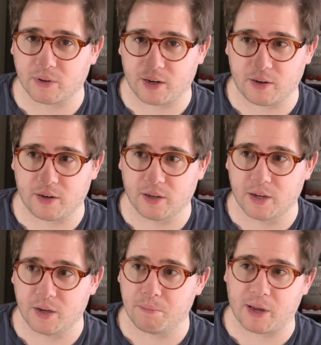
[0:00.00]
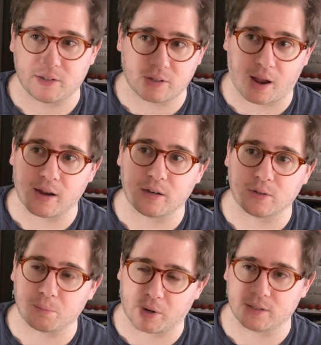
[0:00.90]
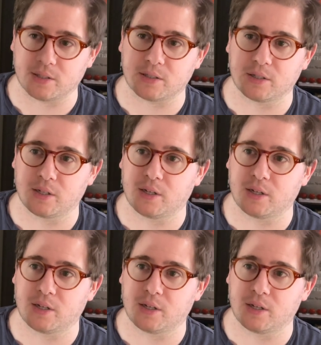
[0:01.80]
and Ben Zion is present